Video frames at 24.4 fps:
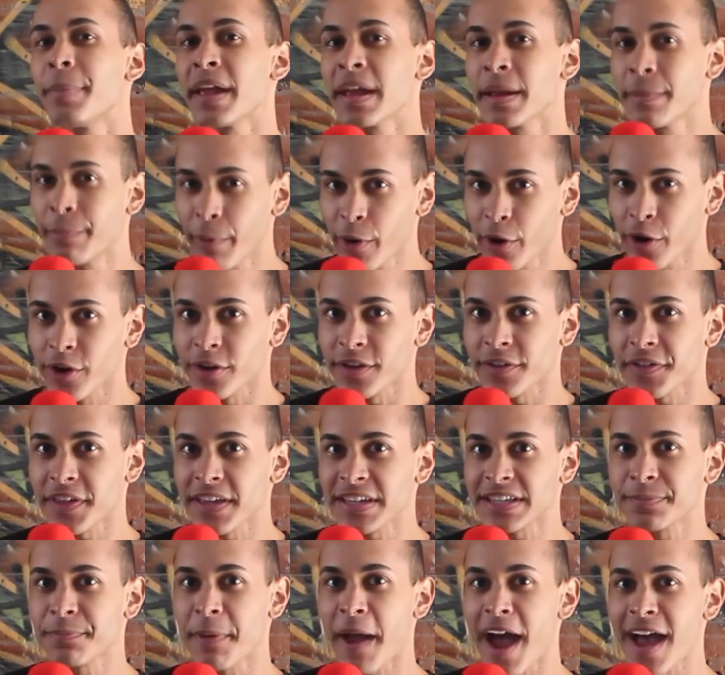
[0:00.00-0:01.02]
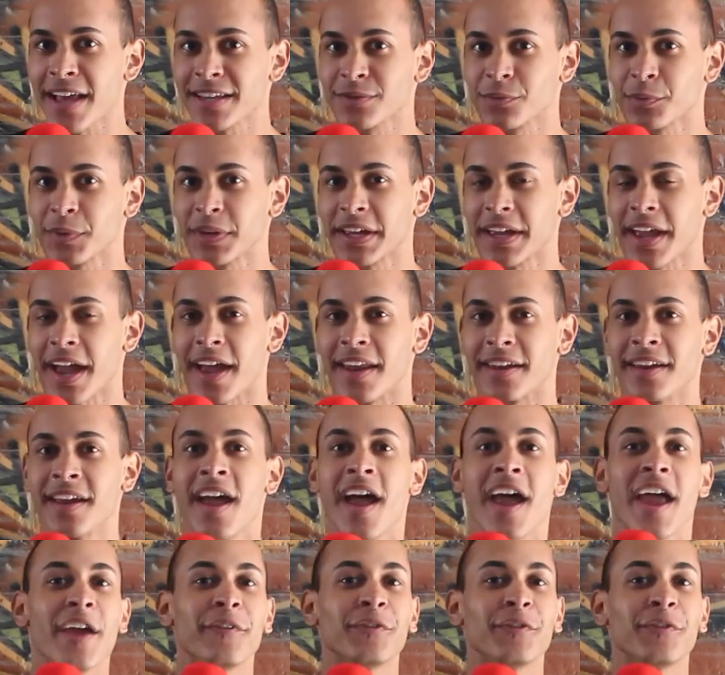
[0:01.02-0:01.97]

Big Bird this past weekend.